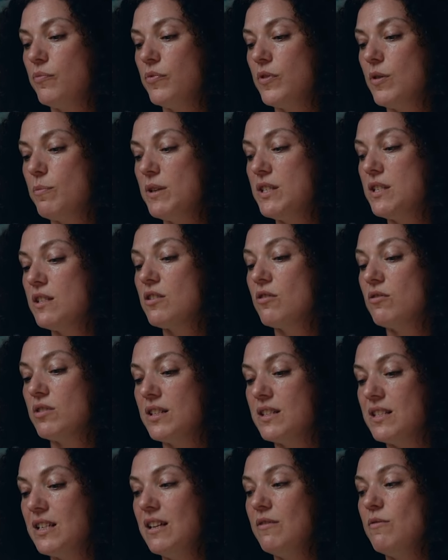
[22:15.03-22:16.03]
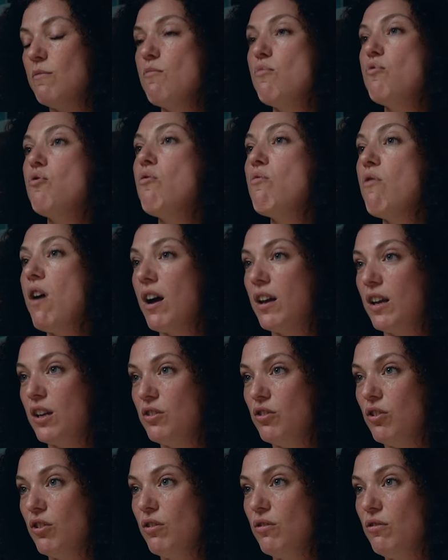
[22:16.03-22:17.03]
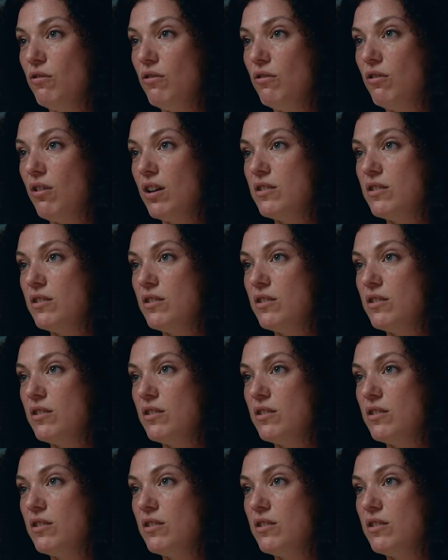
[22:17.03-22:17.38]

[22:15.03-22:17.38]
the business school had seen even more what I could do.